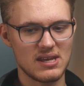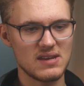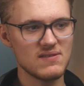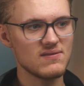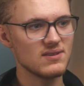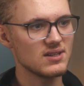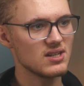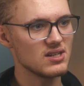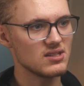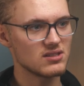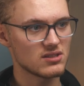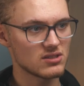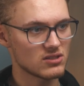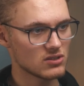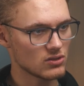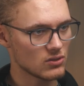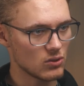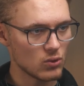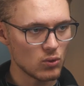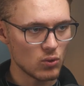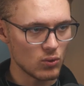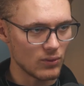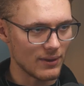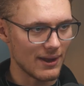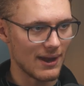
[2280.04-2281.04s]
in
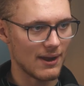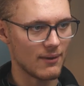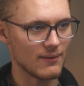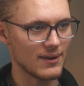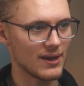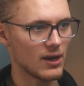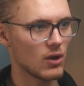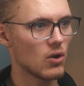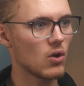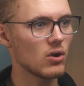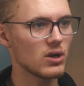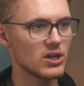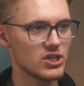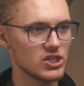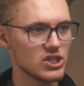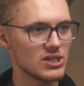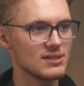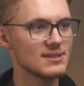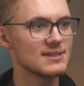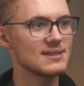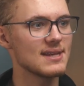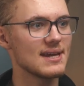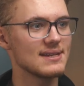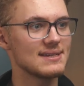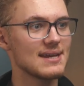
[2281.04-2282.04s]
school now, in
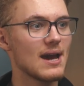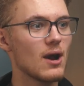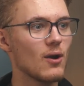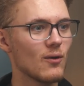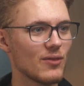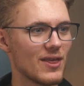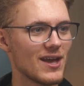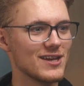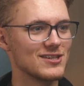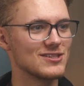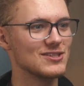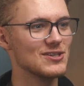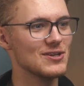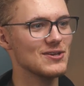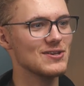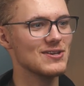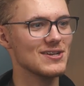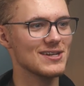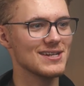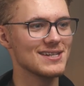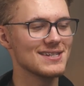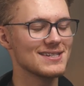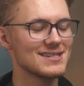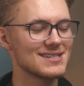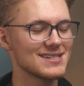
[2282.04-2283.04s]
colleges, they tell their
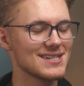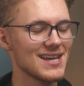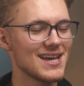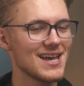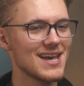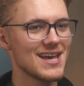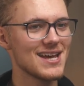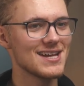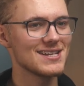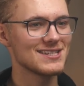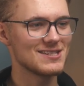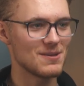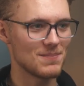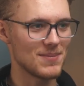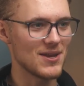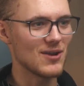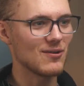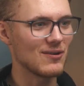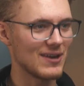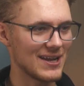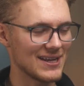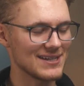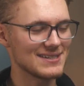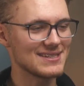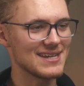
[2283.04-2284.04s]
students to be
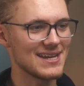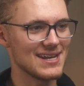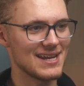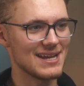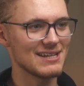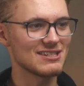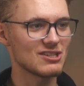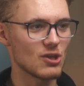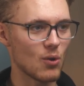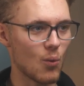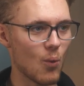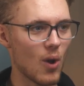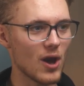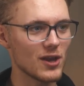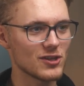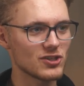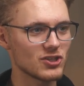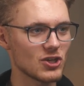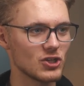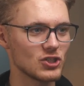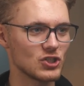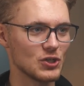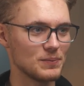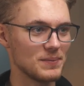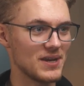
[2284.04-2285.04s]
on LinkedIn. It's the one
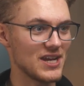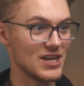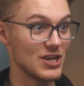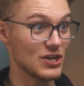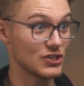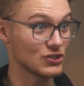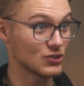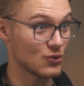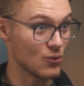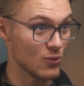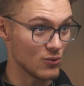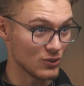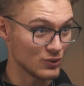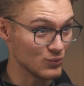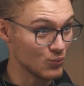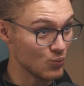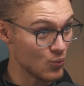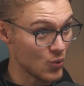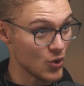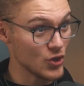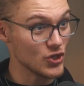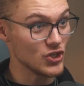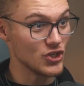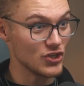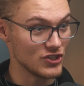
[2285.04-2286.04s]
social media schools
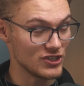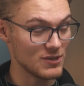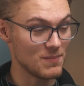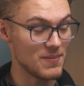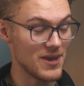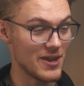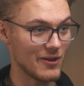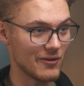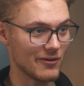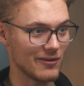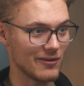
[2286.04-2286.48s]
want you to be